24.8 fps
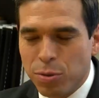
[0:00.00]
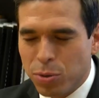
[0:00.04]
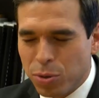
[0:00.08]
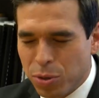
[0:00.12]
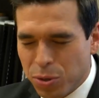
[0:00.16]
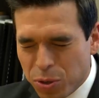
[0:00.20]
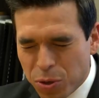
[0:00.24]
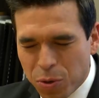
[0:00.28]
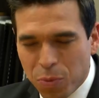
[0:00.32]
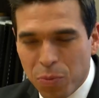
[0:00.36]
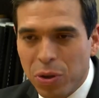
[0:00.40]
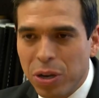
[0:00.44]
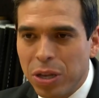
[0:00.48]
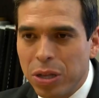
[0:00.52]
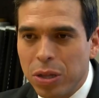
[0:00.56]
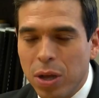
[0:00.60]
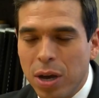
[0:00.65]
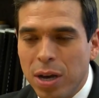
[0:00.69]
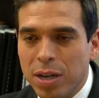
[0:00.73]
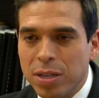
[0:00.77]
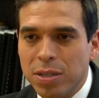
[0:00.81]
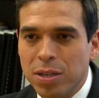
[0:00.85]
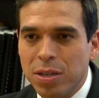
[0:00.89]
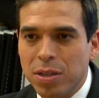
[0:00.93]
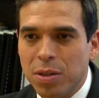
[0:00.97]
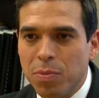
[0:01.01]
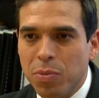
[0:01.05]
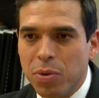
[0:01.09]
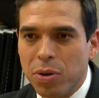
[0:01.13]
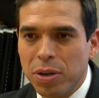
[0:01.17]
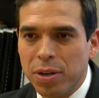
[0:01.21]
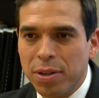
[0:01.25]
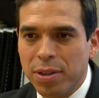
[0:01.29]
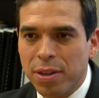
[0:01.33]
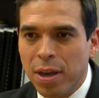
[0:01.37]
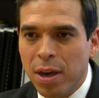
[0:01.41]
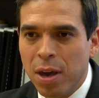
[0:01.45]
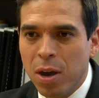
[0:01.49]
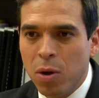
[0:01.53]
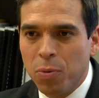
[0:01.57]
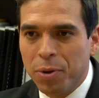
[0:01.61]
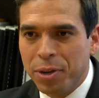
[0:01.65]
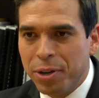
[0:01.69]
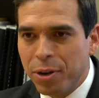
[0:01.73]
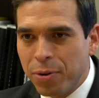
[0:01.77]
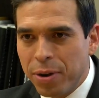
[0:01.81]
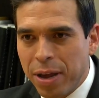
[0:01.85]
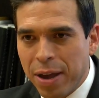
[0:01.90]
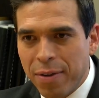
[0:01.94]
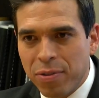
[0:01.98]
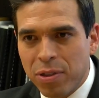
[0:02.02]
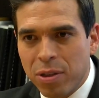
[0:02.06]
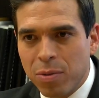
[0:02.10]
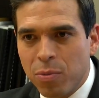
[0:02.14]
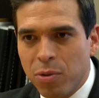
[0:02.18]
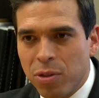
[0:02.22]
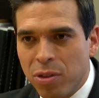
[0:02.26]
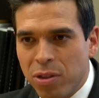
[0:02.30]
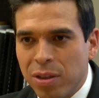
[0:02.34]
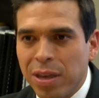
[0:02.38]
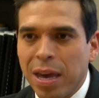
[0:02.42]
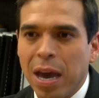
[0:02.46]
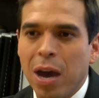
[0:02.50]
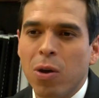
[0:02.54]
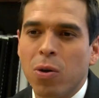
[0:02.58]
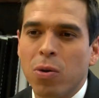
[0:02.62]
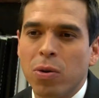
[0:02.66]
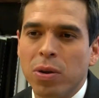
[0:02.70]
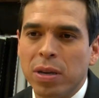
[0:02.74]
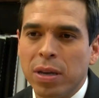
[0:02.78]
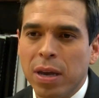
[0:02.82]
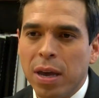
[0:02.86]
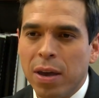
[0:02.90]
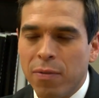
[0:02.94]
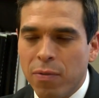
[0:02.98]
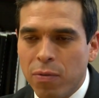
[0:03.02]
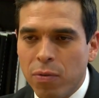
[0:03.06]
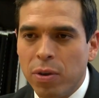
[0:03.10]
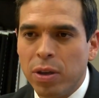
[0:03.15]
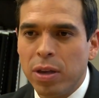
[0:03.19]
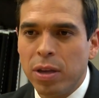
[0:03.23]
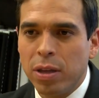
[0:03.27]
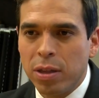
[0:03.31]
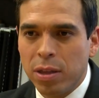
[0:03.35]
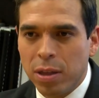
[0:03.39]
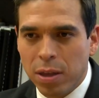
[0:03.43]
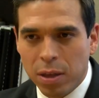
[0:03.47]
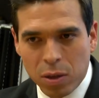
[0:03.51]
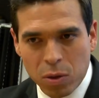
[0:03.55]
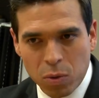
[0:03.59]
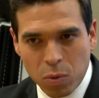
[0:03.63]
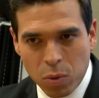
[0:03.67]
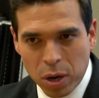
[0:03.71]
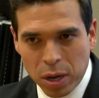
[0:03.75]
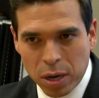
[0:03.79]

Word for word: There are so many laws on the books. We don't have someone scouring every single